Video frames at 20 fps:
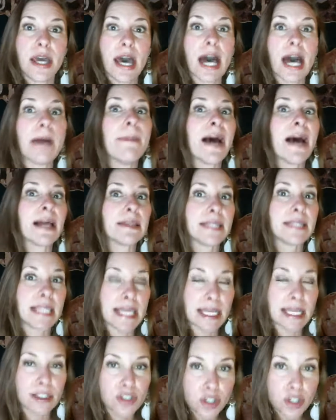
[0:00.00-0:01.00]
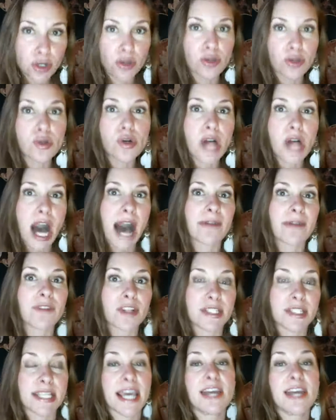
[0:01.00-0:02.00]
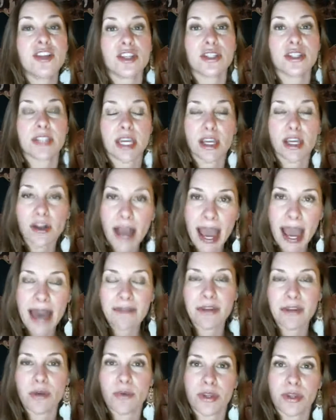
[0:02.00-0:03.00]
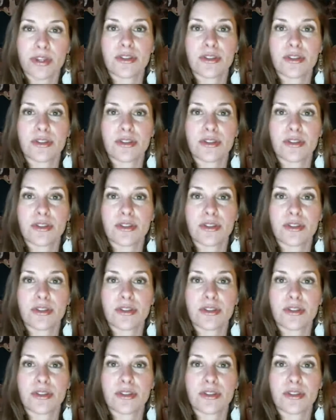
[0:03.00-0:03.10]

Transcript: about the internal conversations that you're having with